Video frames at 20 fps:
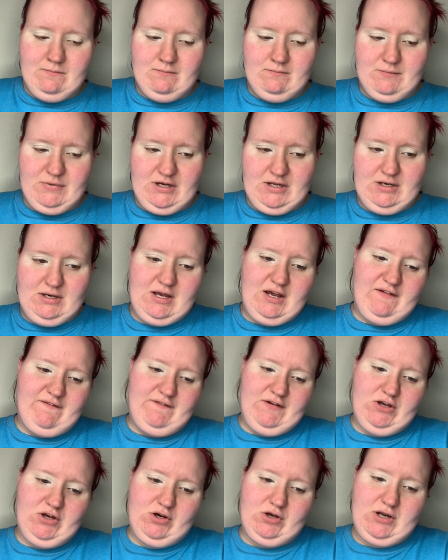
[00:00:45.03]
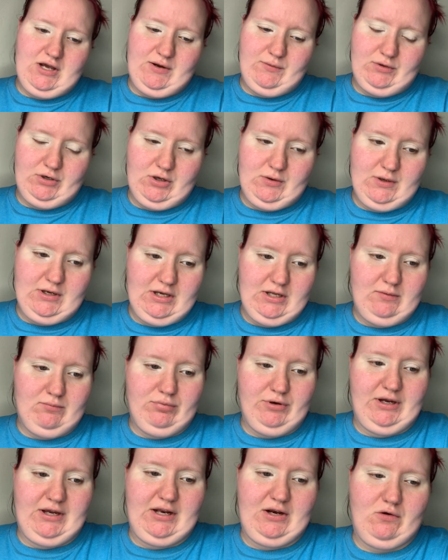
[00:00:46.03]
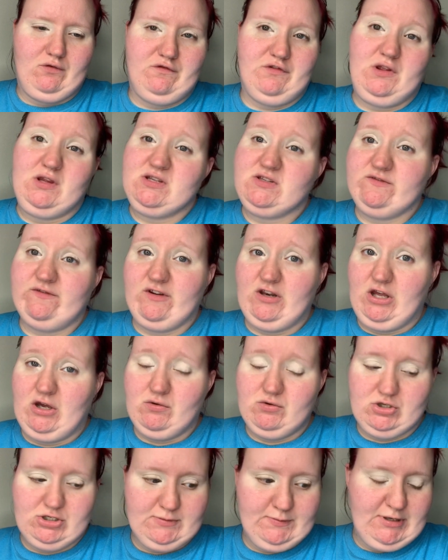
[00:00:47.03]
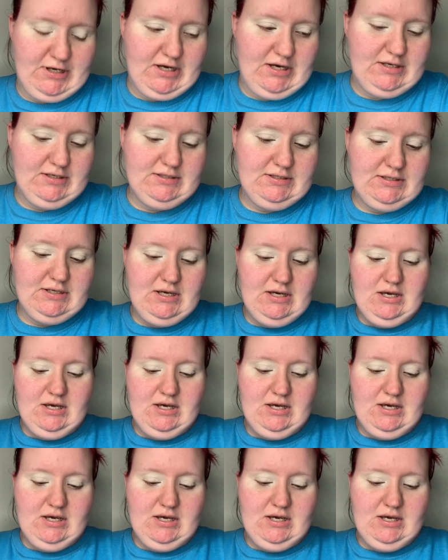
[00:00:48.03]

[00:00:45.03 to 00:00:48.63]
But I figured I would go ahead and break it out for this video just because.